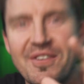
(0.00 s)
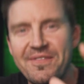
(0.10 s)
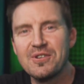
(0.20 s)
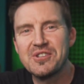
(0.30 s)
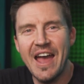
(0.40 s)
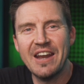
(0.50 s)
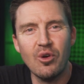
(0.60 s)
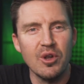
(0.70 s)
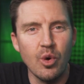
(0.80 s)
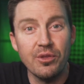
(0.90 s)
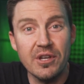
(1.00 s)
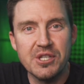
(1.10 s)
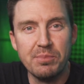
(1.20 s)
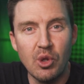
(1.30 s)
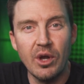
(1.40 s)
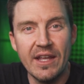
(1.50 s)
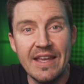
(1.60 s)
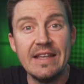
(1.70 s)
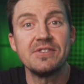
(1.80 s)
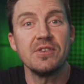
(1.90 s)
The first category worth exploring
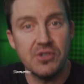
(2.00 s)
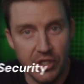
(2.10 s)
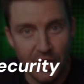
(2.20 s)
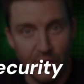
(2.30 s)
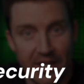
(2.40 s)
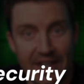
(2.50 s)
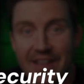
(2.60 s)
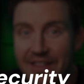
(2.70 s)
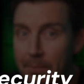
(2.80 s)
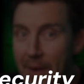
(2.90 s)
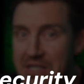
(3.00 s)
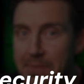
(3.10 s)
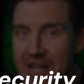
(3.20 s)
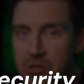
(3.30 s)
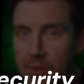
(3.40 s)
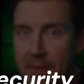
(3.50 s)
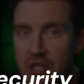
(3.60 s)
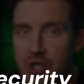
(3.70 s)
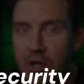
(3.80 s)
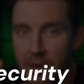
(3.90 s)
is security. The best password
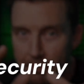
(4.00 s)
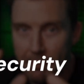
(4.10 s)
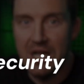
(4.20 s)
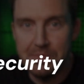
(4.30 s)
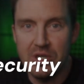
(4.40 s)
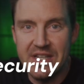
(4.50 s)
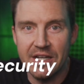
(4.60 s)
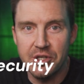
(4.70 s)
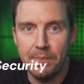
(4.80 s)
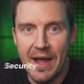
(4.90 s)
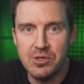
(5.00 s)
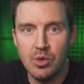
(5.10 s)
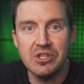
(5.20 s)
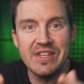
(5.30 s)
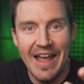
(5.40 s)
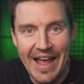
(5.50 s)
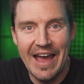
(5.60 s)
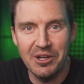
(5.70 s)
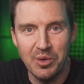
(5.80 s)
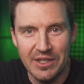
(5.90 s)
manager must protect your passwords
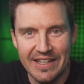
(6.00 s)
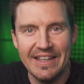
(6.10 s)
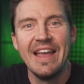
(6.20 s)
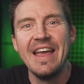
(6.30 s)
adequately,